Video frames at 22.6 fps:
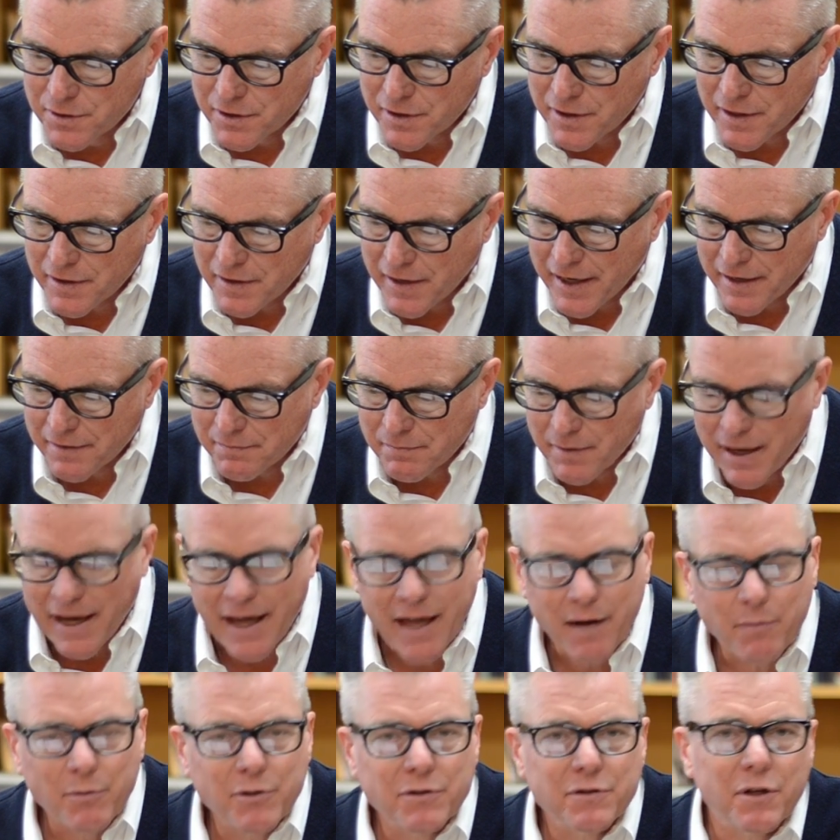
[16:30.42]
and
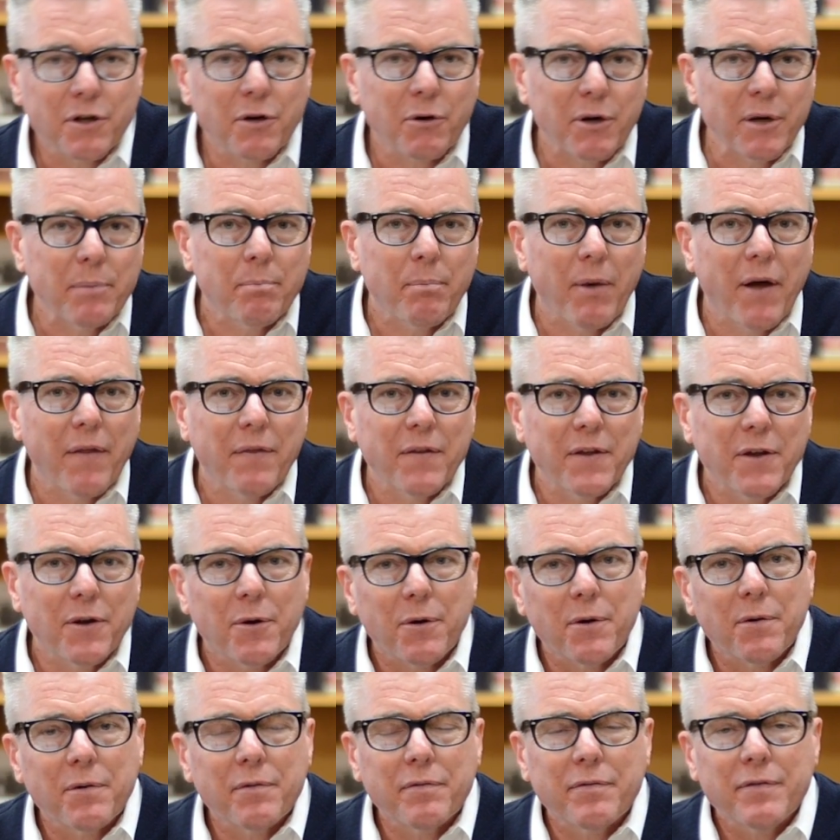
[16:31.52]
animals that creep on the
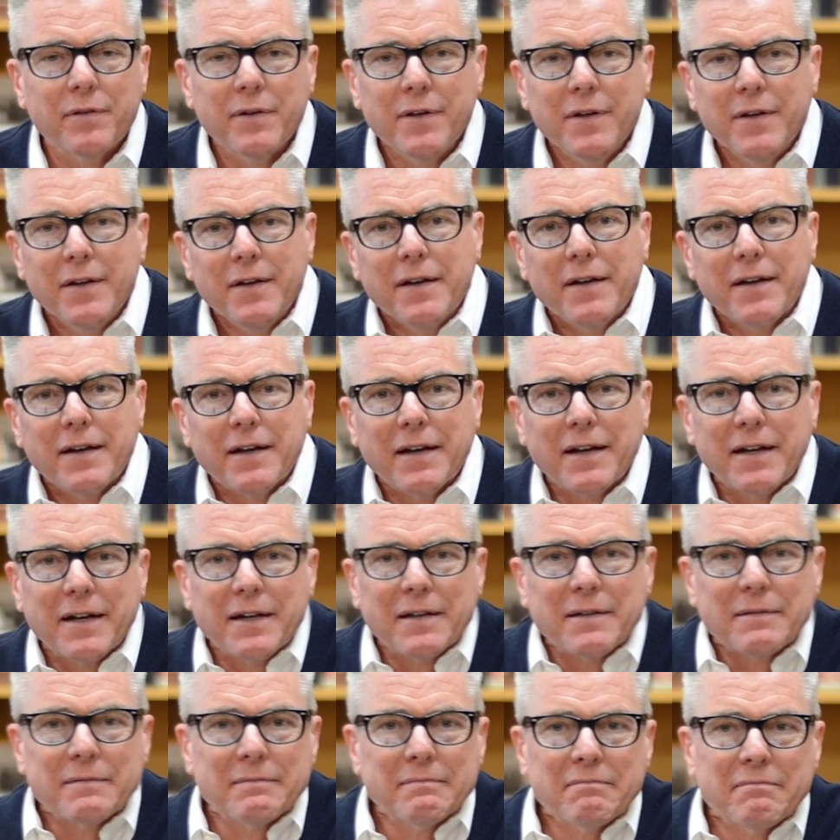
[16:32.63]
earth,
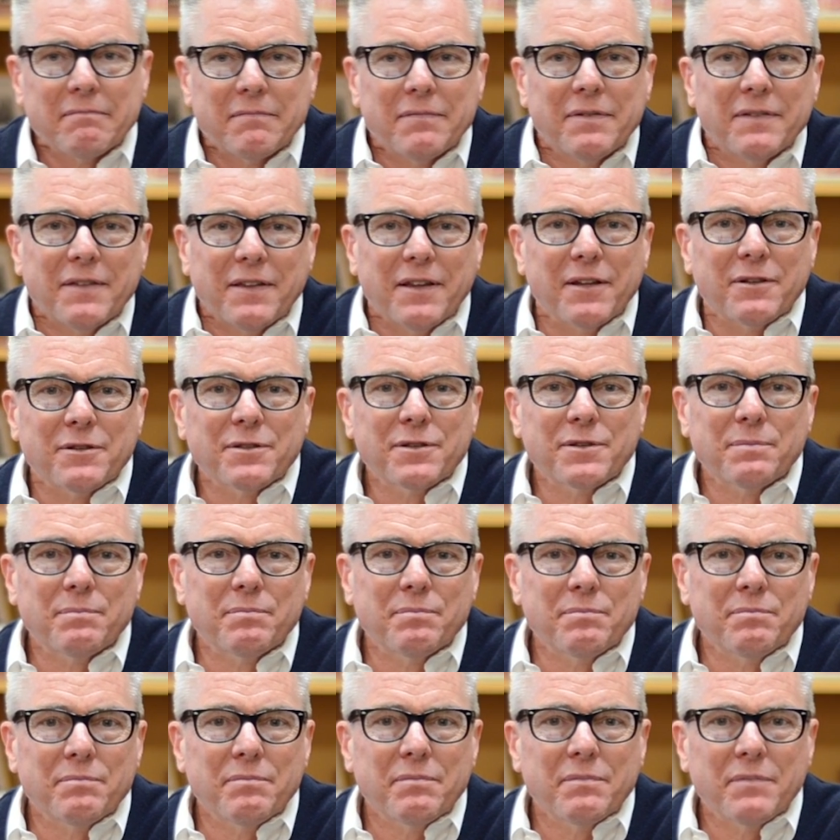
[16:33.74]
uh, there's
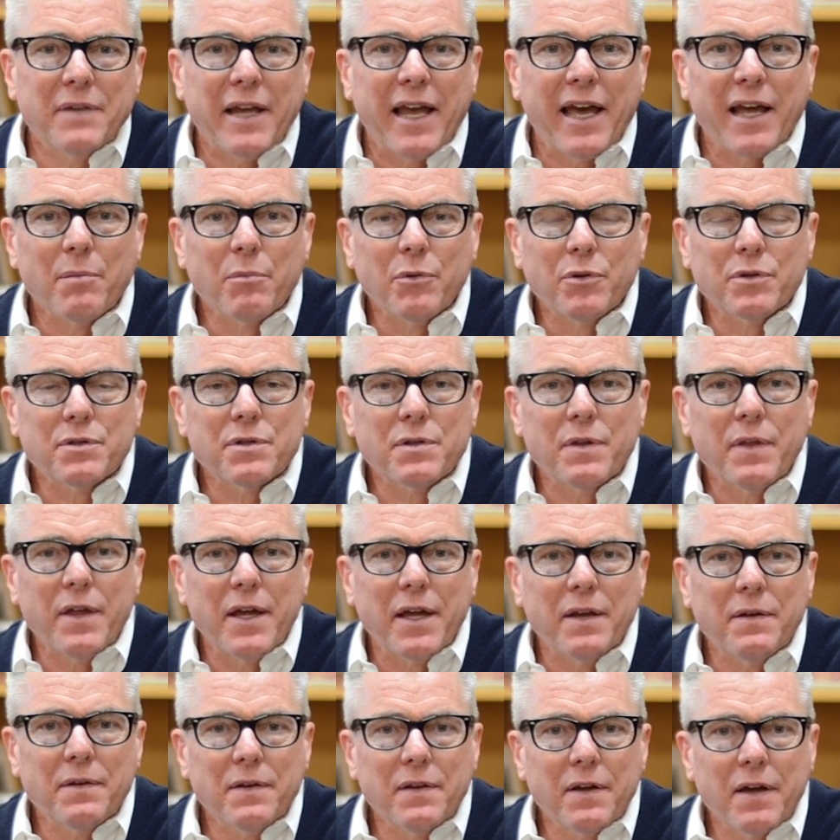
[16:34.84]
animals
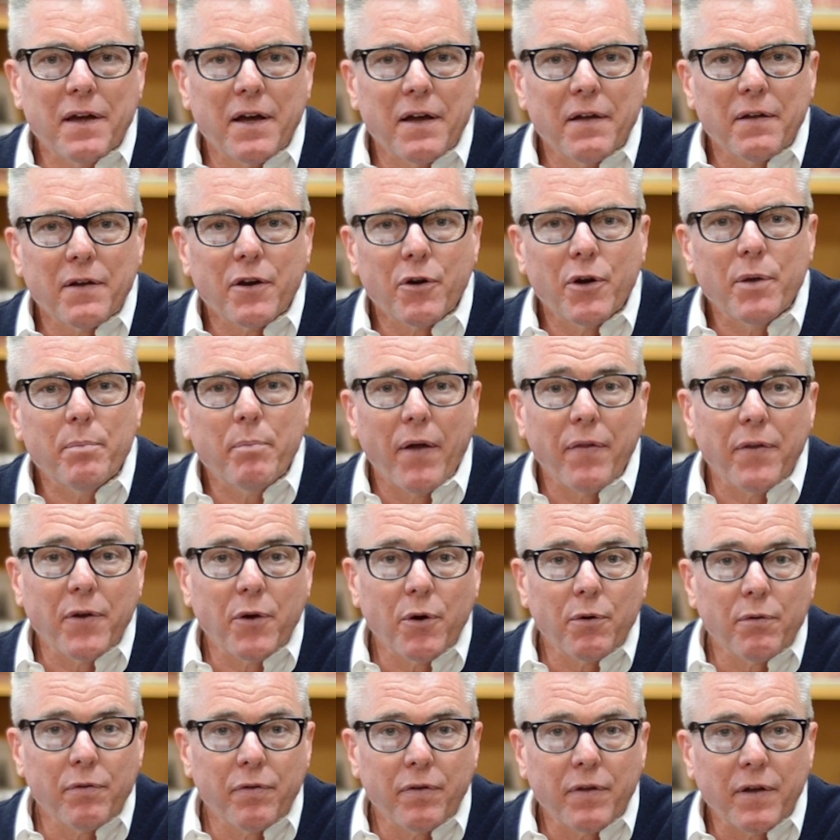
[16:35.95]
that uh, creep on the
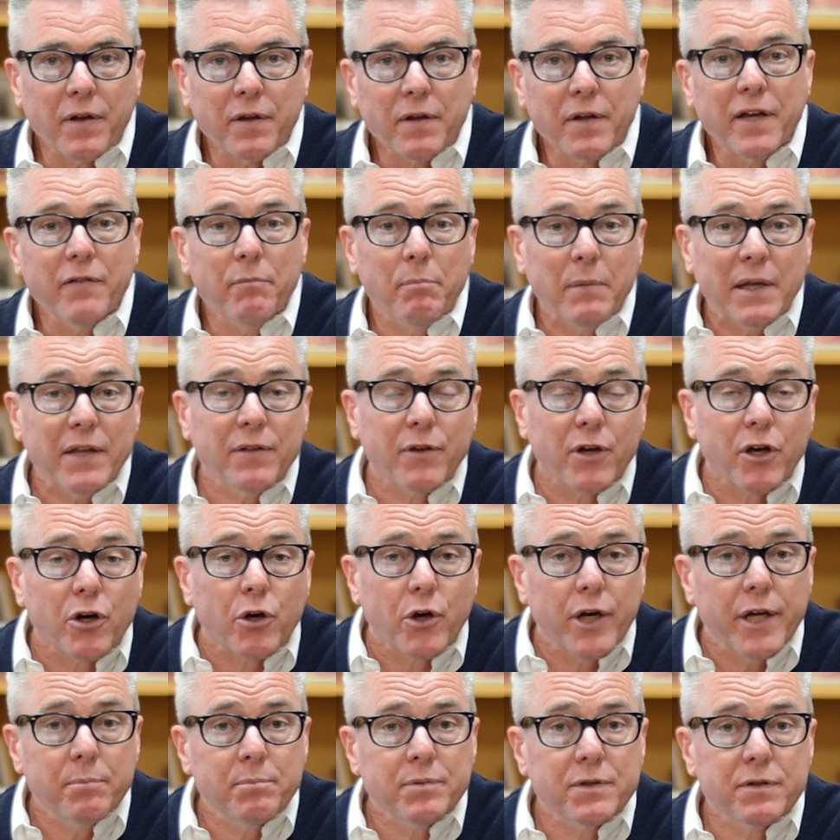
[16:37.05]
earth that give me the
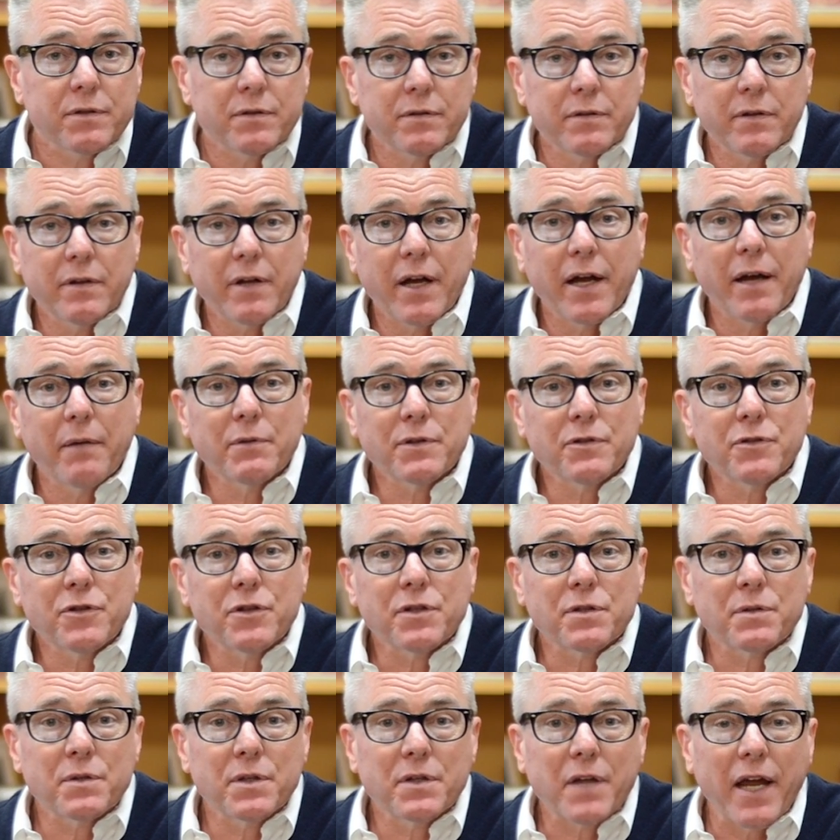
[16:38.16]
creeps. I was
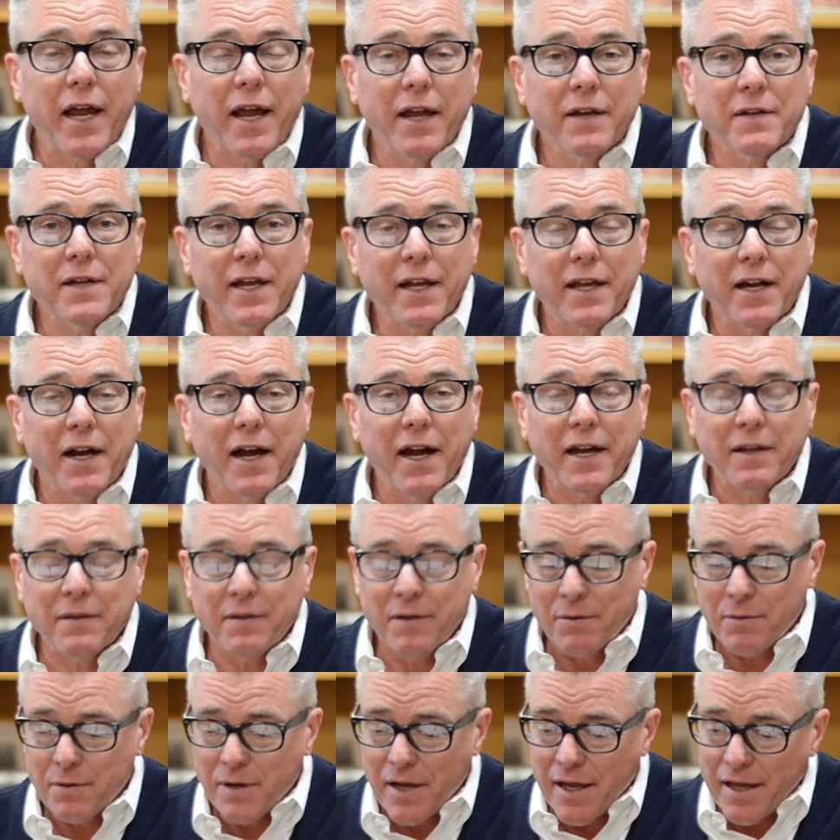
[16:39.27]
just taking a hike the
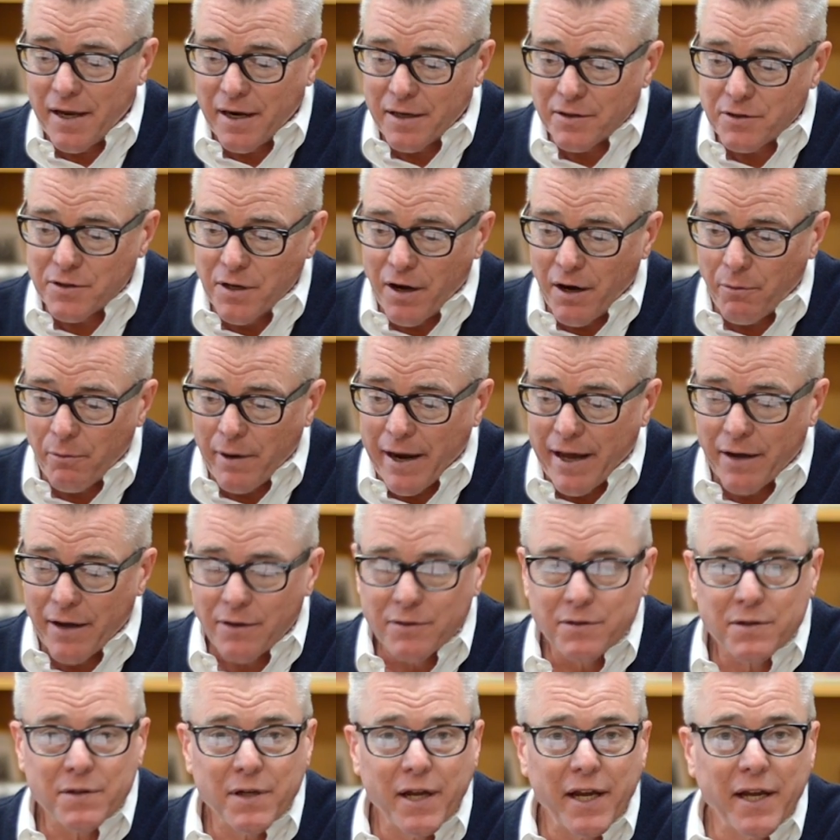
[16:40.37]
other day and I saw a
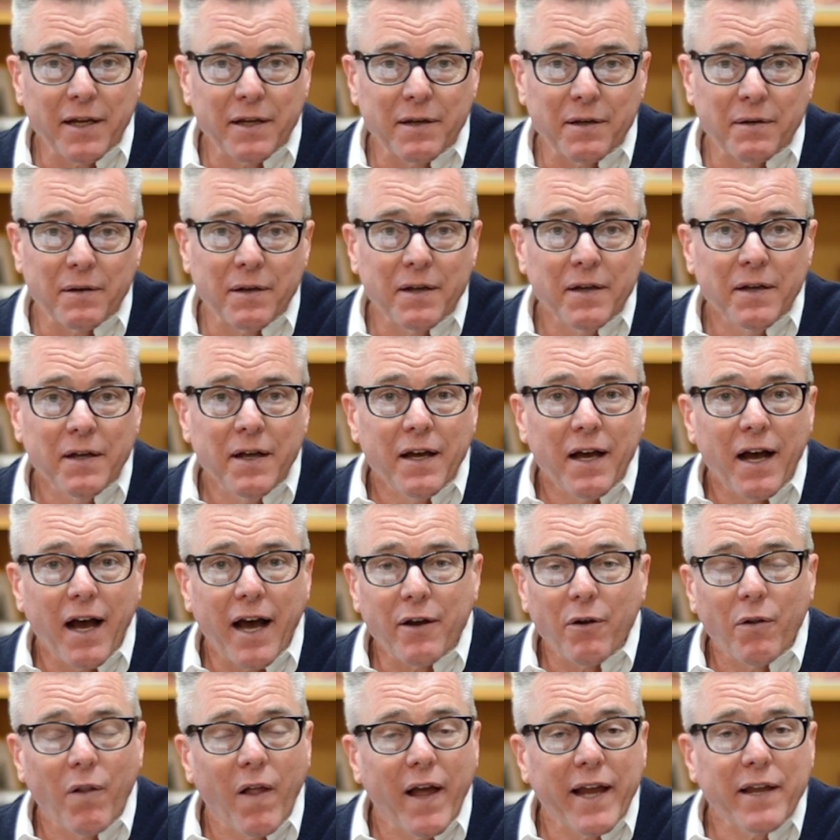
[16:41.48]
rattlesnake, and I
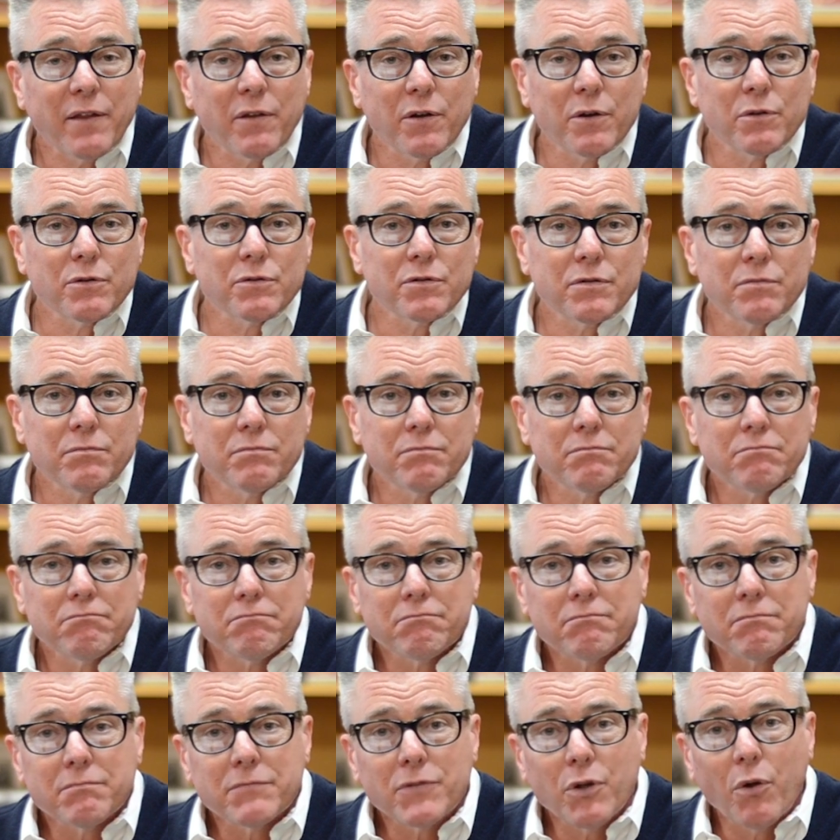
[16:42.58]
don't like those.
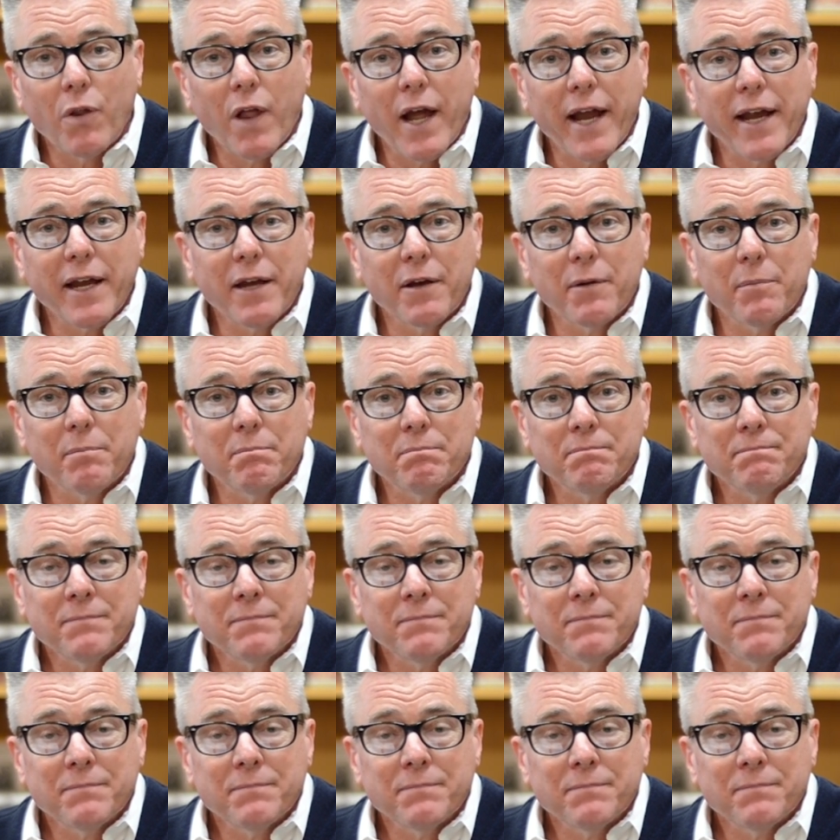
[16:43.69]
Don't like them.